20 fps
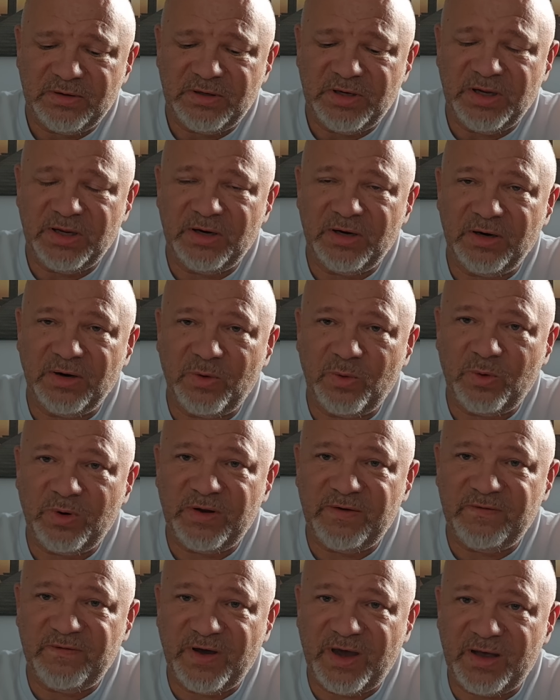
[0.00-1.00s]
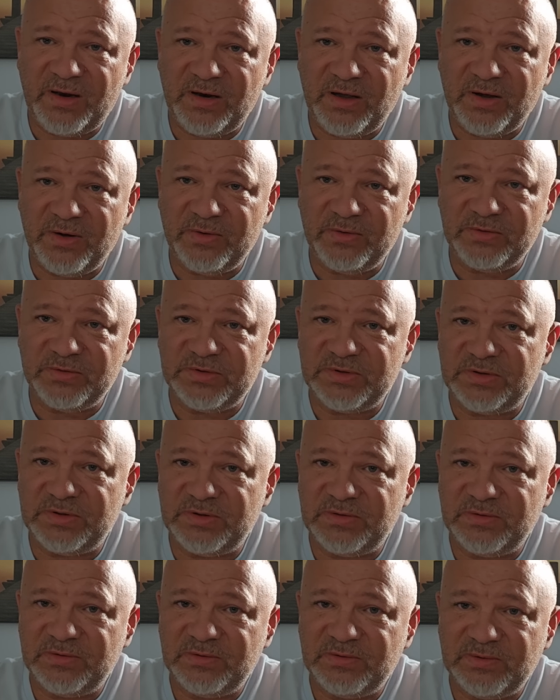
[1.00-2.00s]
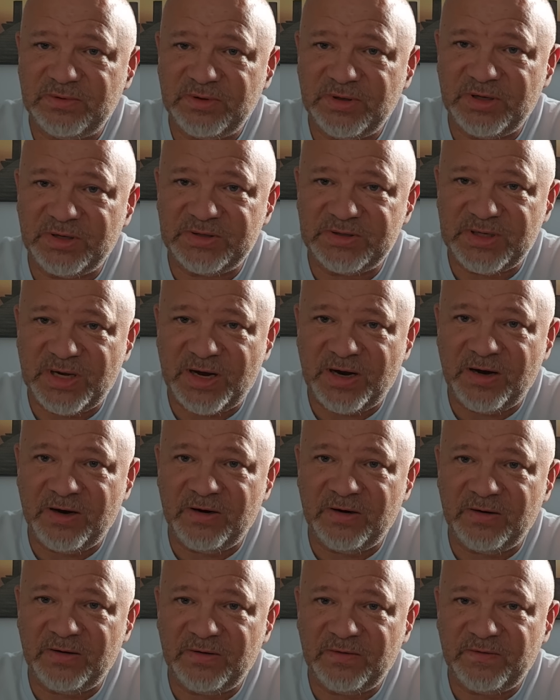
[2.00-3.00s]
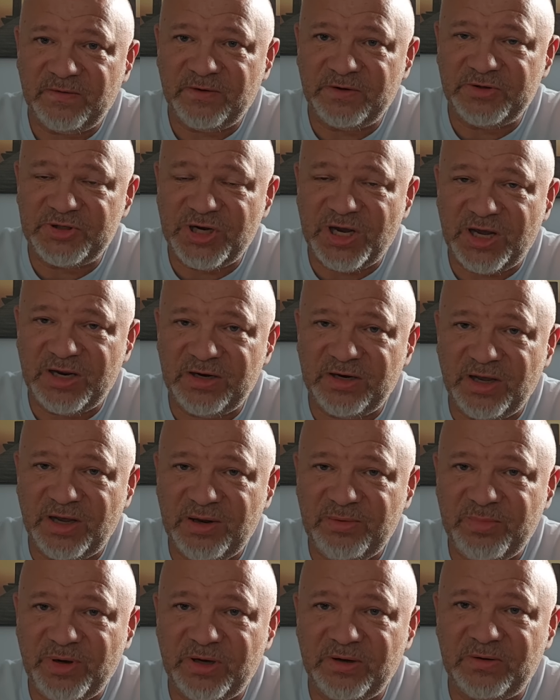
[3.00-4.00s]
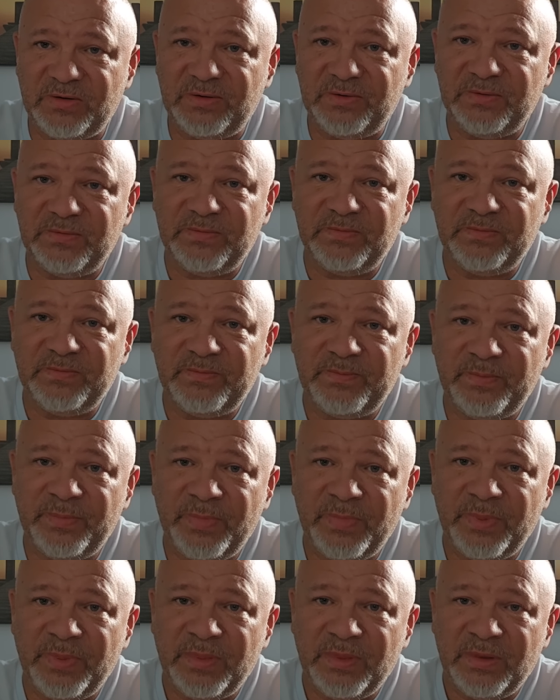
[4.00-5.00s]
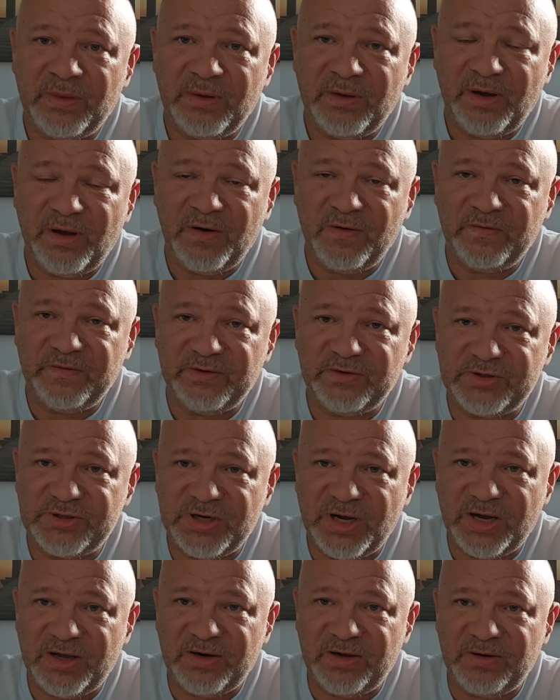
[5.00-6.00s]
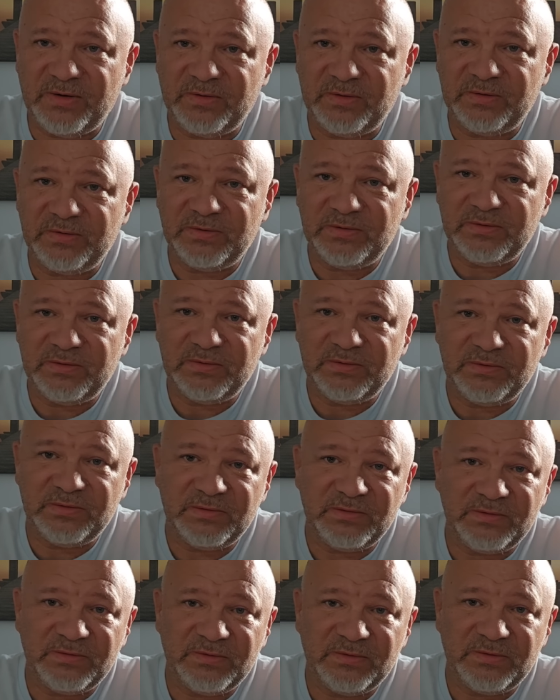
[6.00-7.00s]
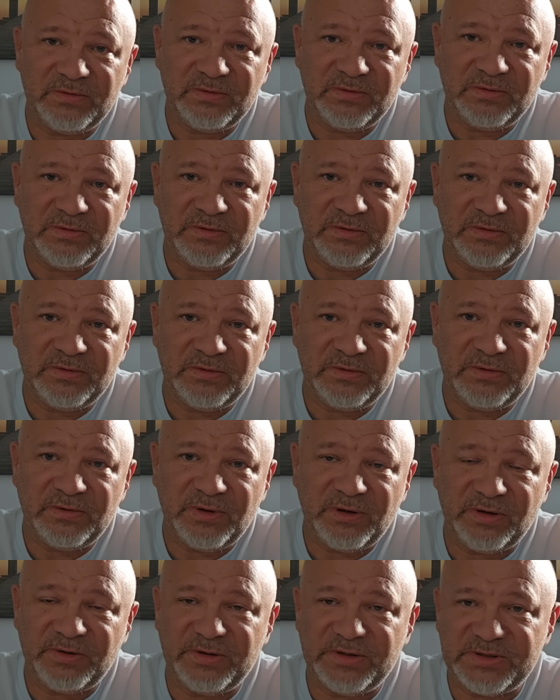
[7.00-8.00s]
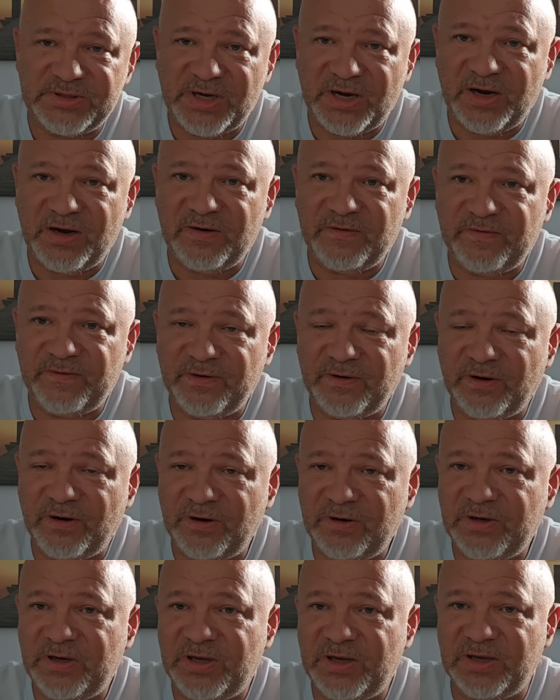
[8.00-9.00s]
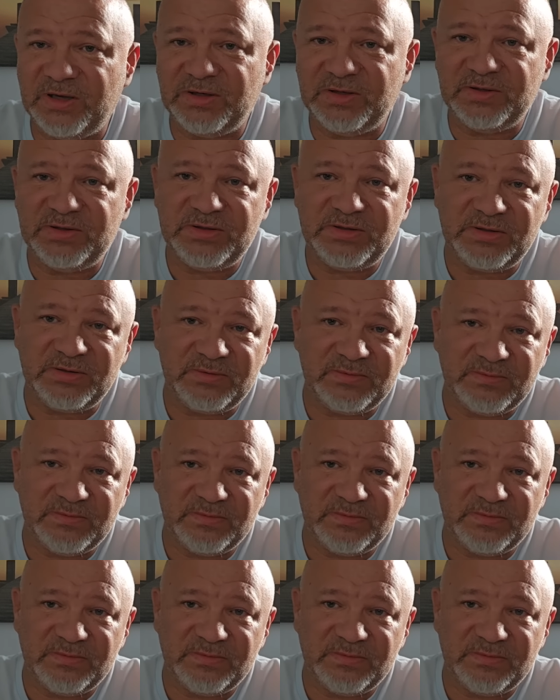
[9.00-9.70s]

Did Lori Vallow's desire for Chad Daybell overshadow her desire for her kids,